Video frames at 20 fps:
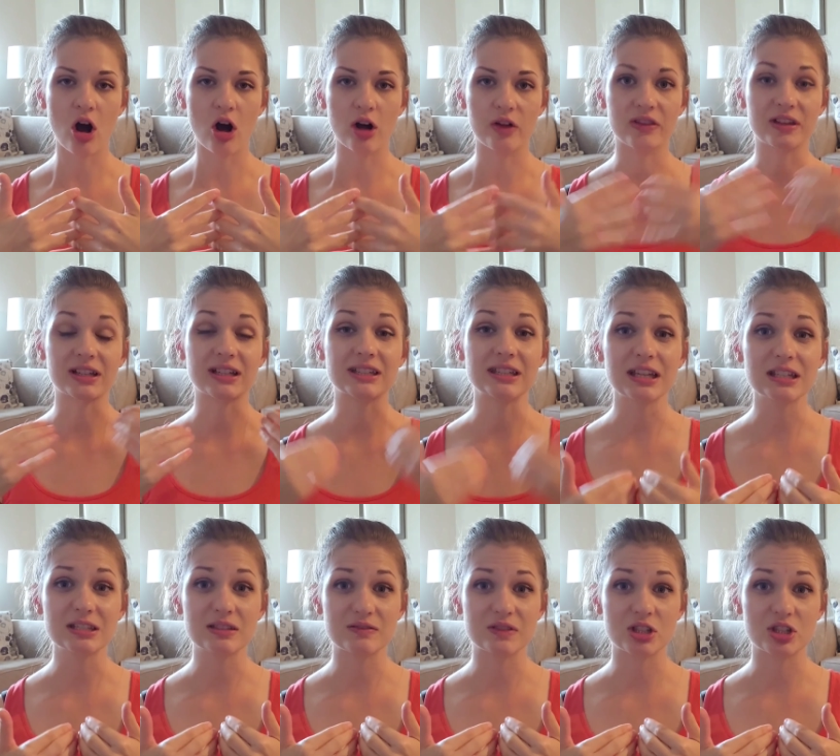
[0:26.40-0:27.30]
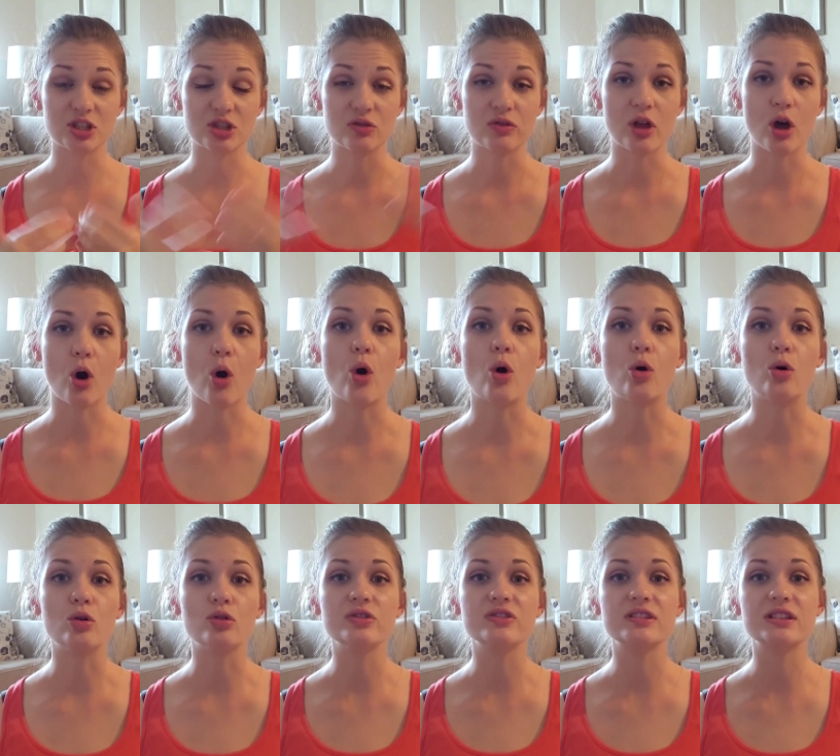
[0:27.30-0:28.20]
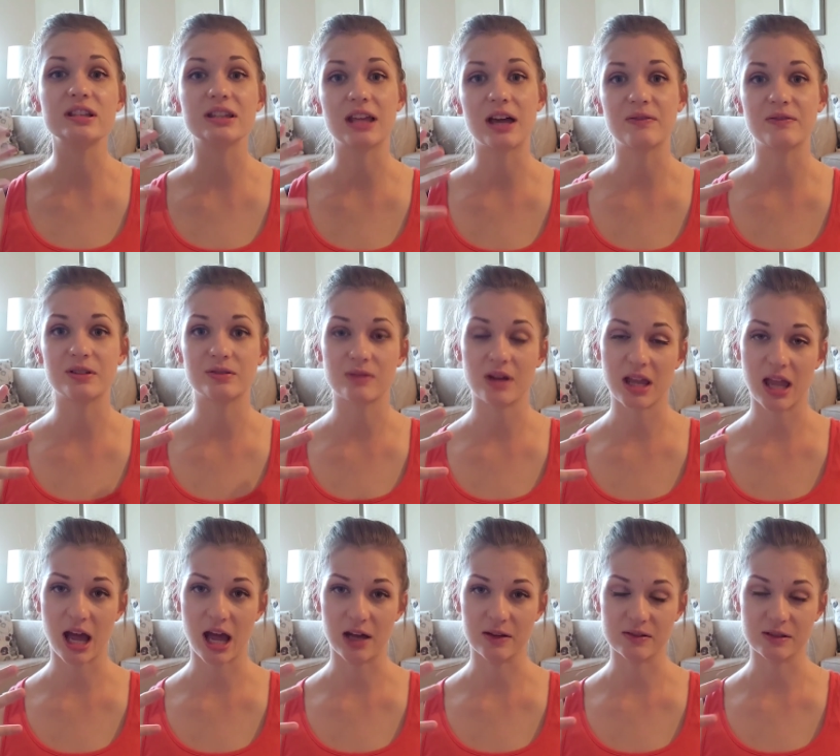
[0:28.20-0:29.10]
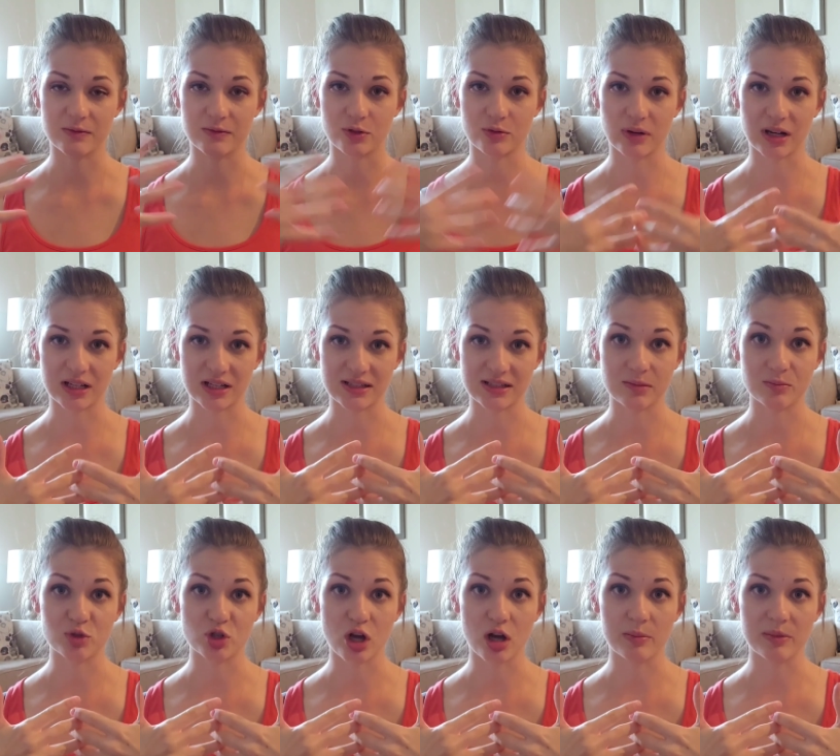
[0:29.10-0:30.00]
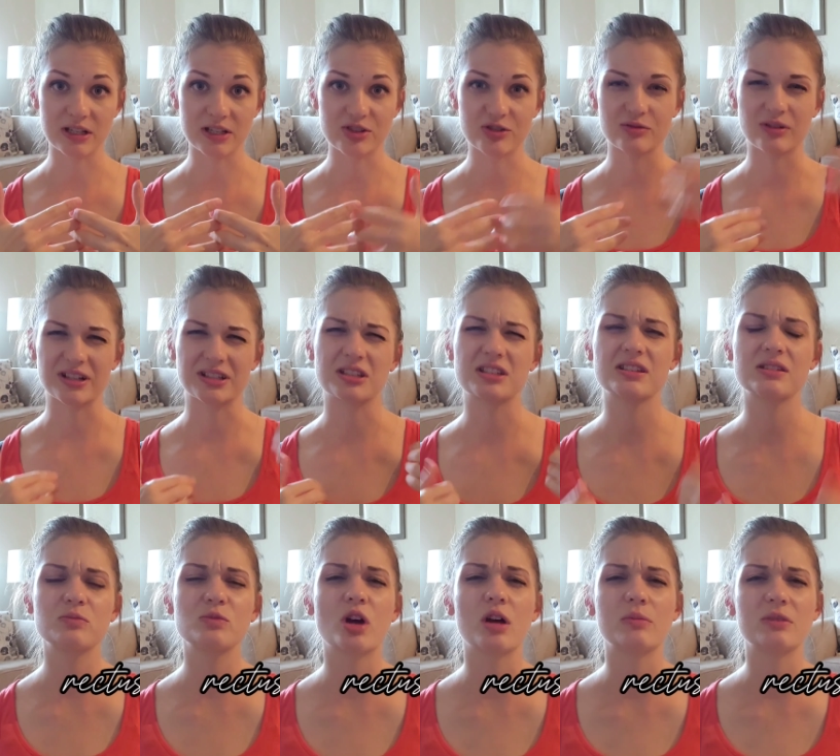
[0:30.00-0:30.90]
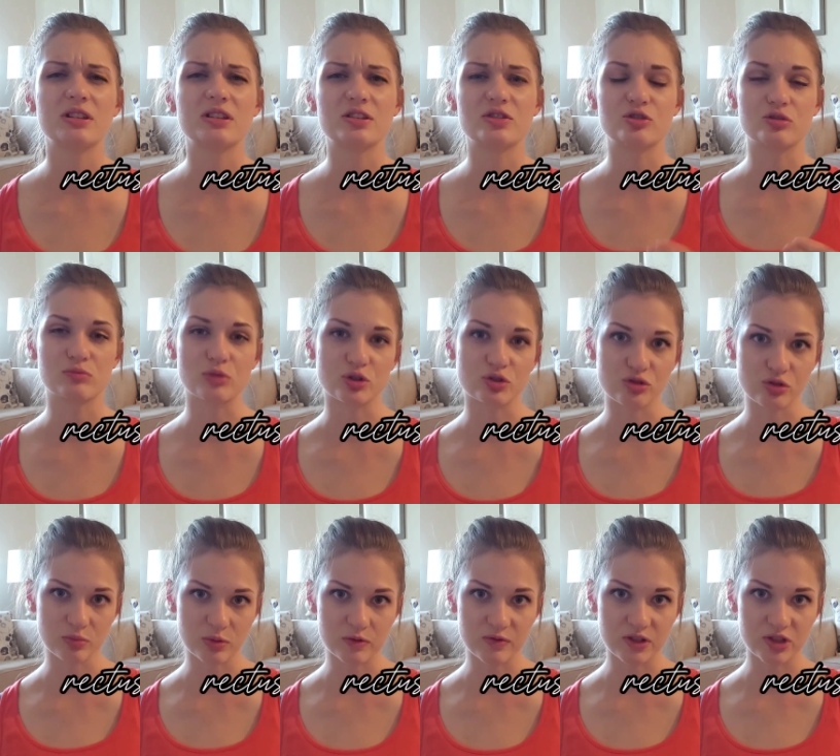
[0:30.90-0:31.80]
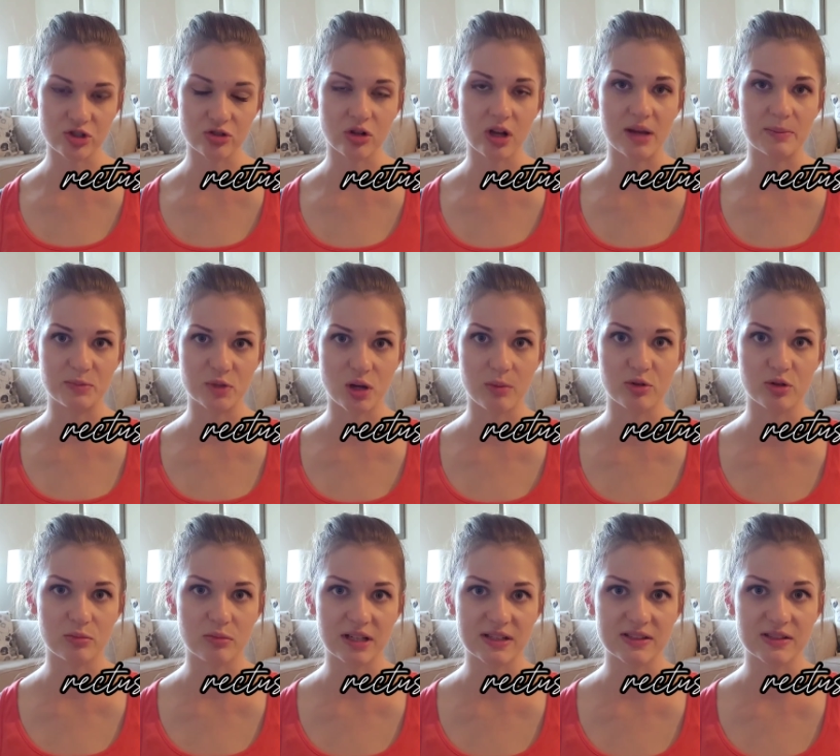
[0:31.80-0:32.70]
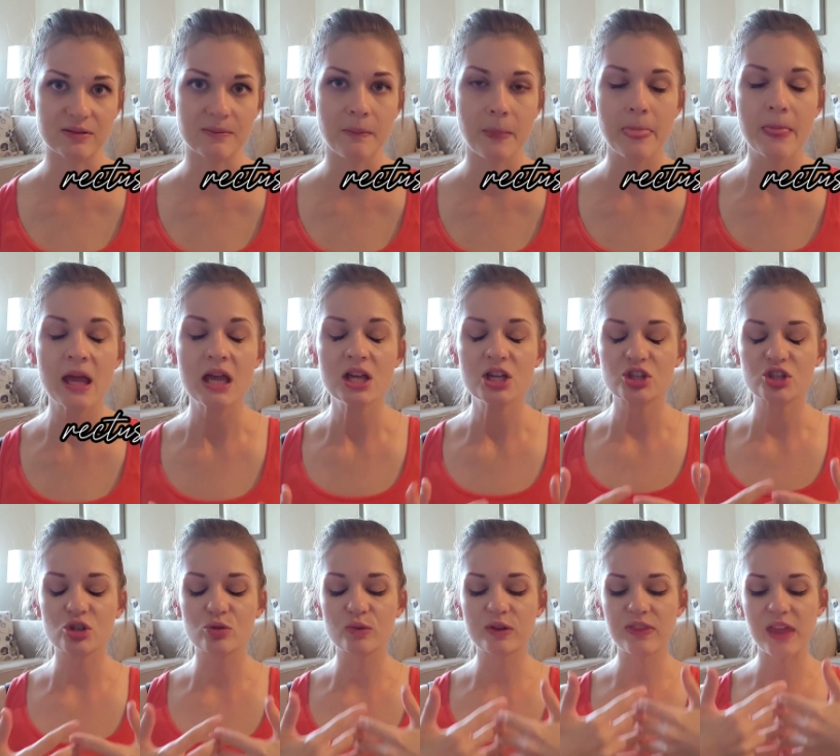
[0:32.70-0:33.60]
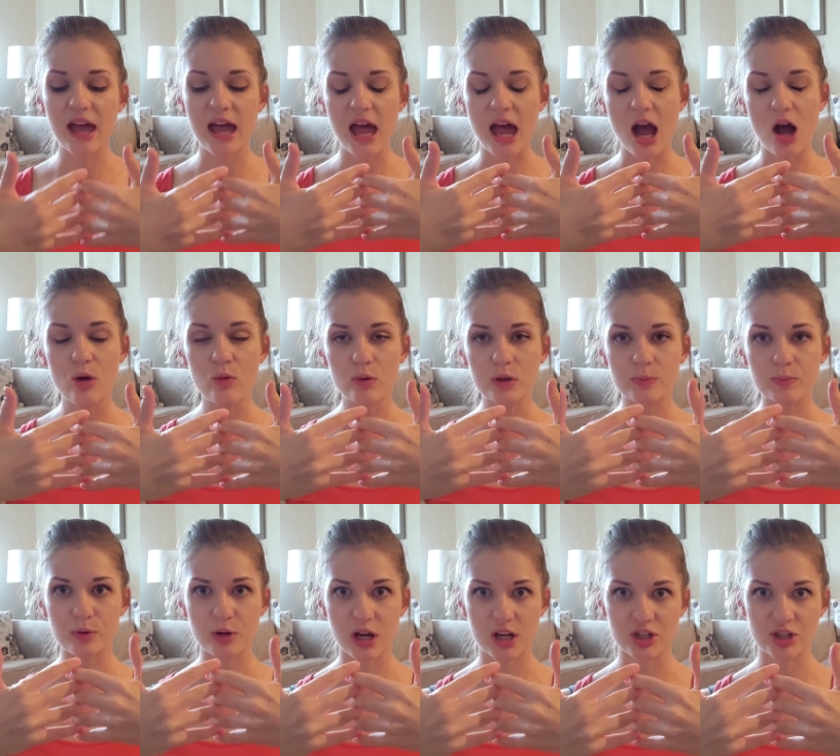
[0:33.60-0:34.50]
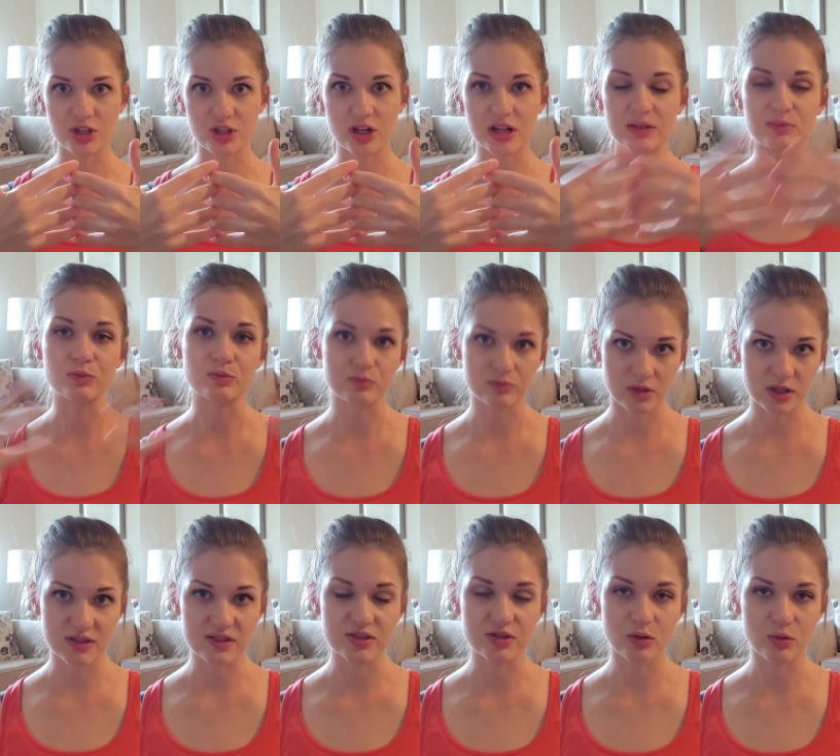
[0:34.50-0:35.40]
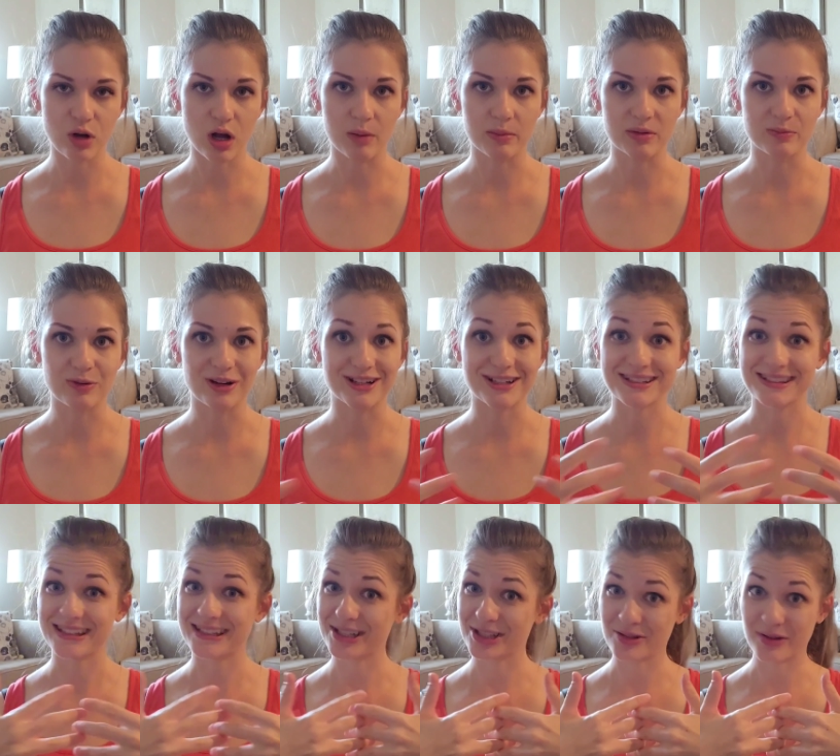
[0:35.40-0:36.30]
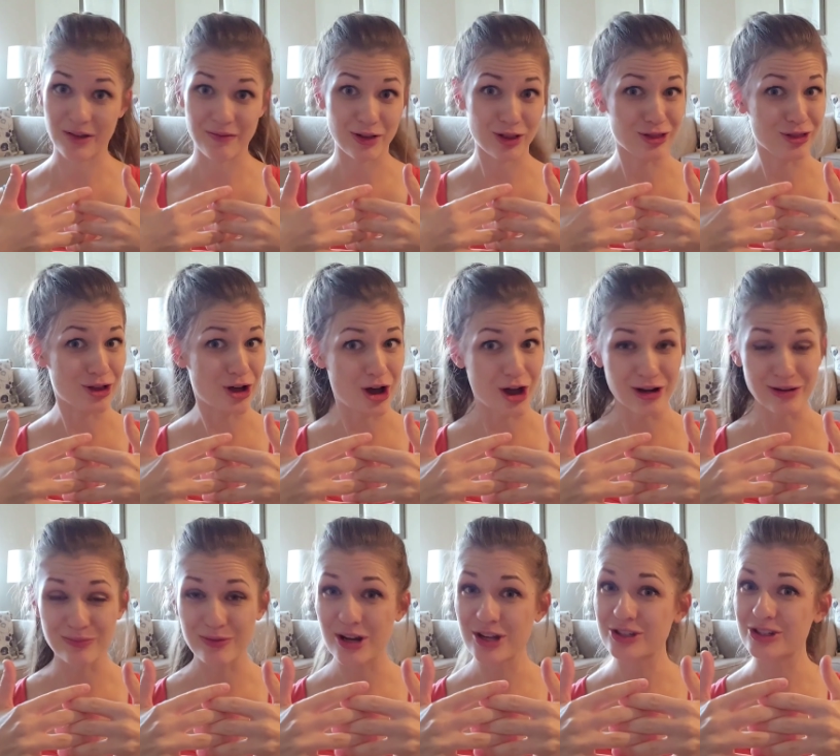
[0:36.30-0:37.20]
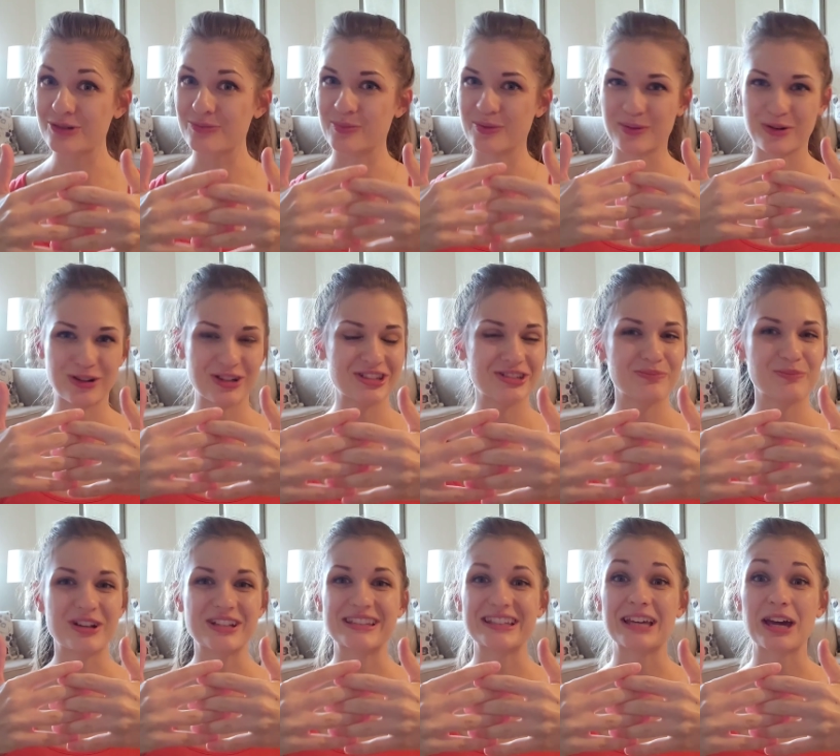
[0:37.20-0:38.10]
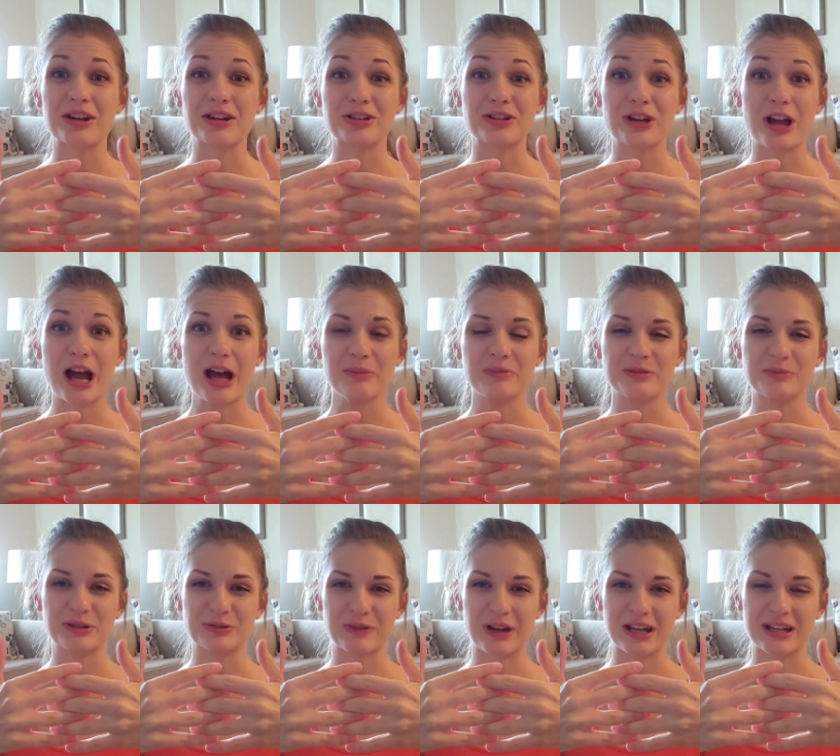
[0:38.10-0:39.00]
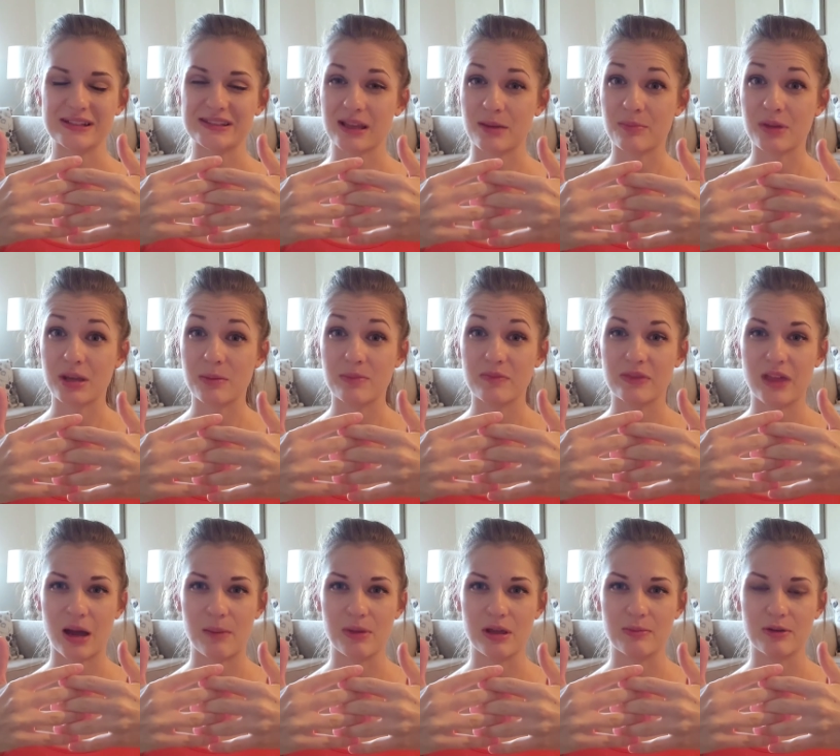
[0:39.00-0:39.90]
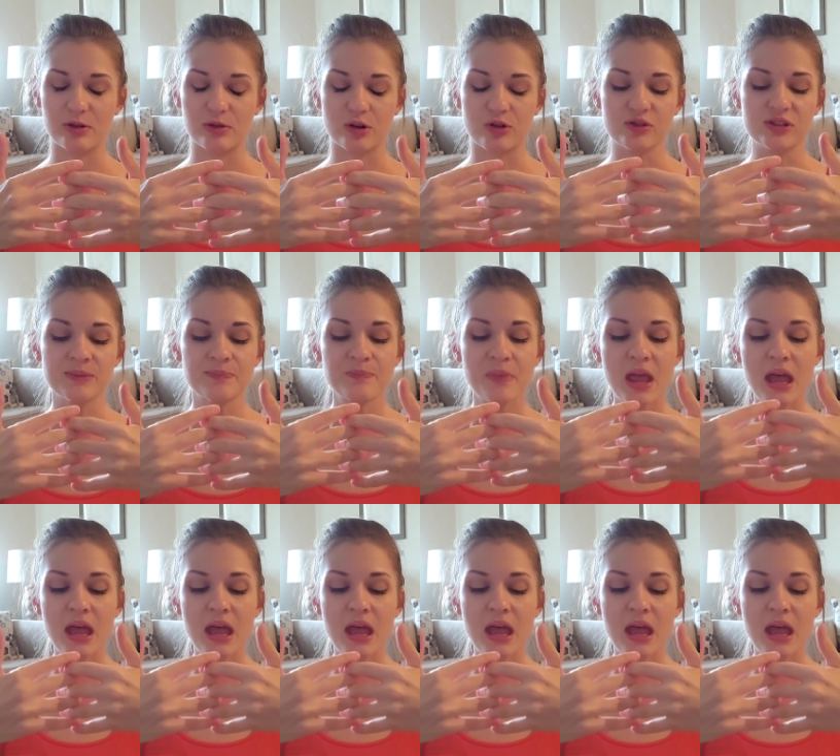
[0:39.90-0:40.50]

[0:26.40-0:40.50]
on the connective tissue that holds the left and right halves of your rectus abdominis. Your rectus abdominis is your most superficial abdominal muscle. So with that outward pressure, and it's so common in pregnancy because you have a lot of pressure pressing out on your abdomen, right, as that baby grows.